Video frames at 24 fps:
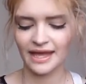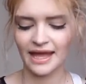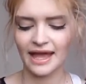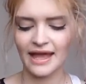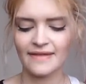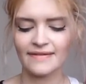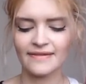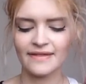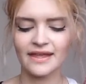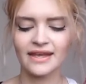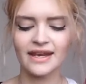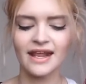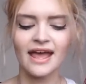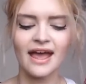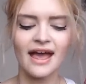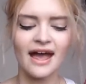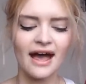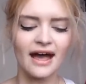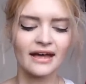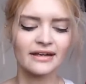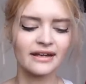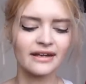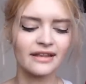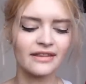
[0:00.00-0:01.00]
And then
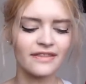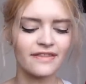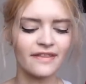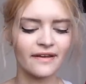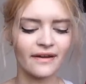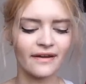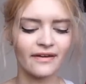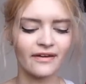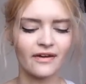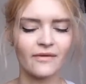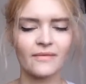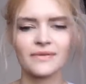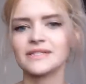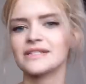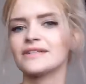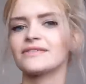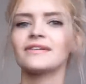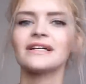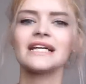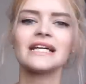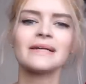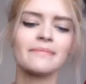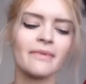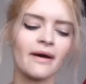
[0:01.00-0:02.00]
another thing I got was a
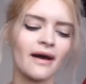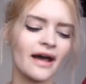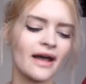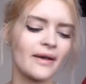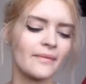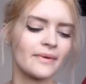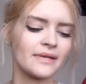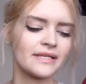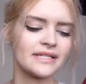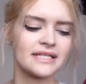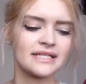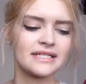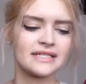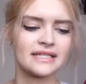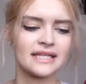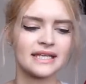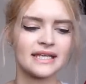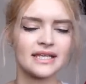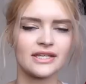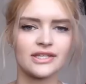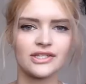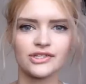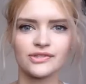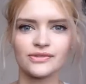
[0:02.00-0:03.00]
rebuy, which is
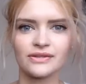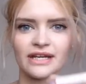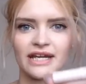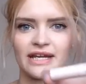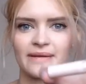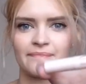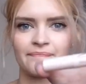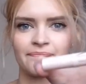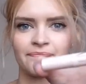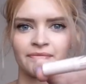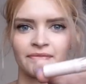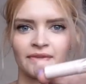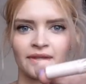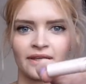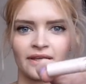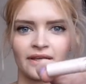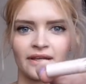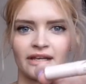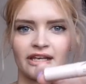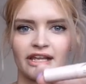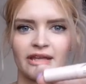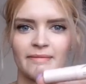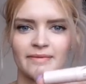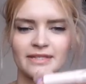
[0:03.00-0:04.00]
the Dream
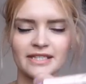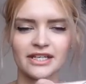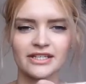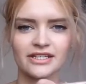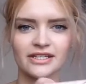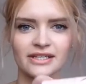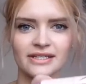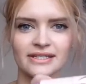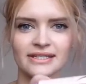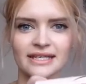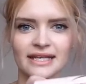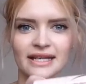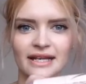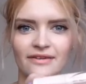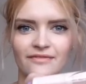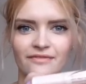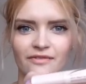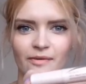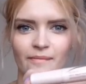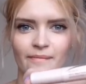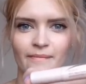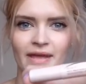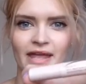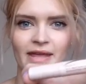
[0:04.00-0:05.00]
Lumi Touch Concealer
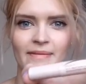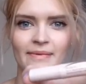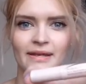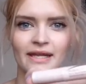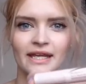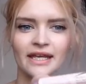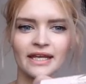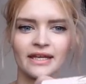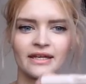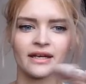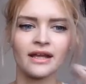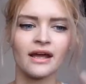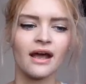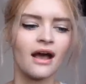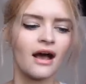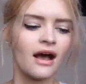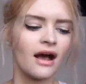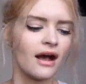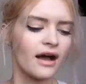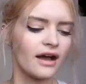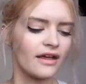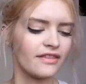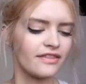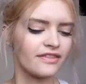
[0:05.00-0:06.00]
from Maybelline.
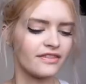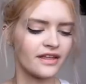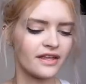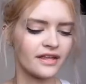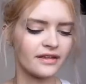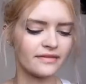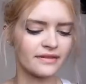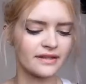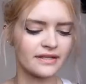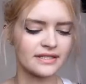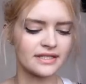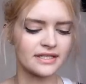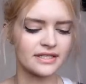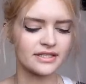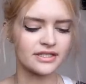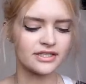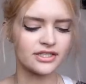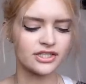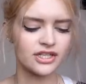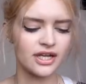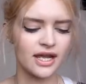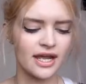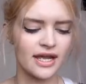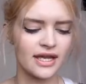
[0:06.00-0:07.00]
I think this is
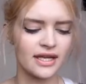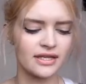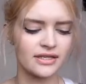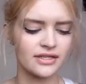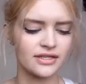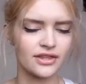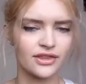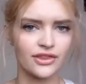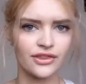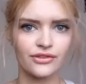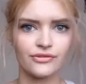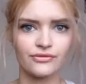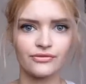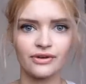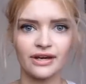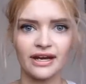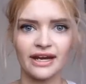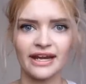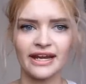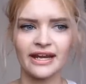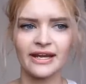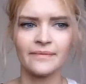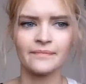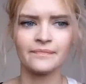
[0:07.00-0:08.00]
shade
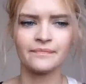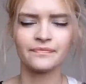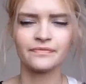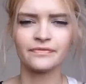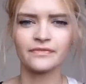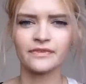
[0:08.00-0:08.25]
3.